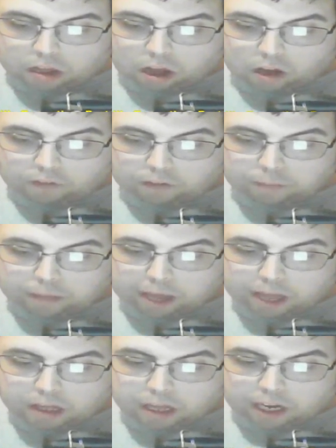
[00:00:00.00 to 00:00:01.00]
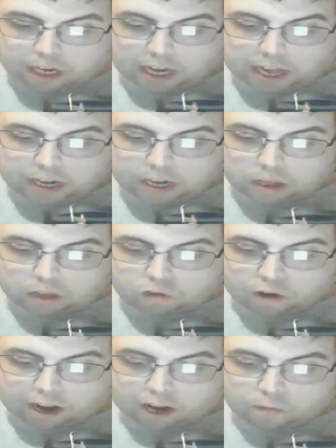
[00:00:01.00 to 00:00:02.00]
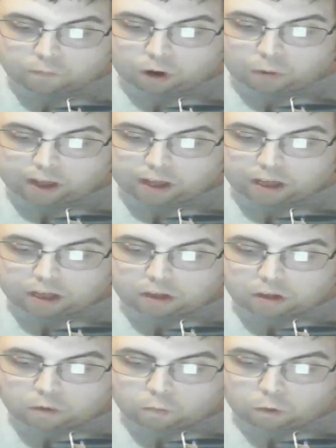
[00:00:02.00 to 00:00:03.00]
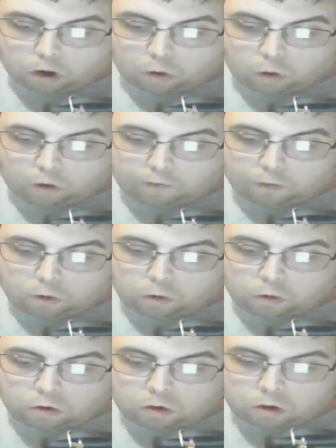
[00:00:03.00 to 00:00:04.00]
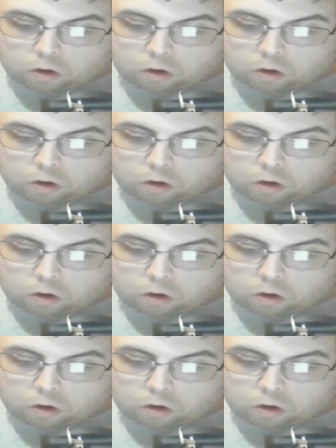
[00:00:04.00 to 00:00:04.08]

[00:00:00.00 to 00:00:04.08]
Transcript: after being declared as a Dragon Warrior, were awful,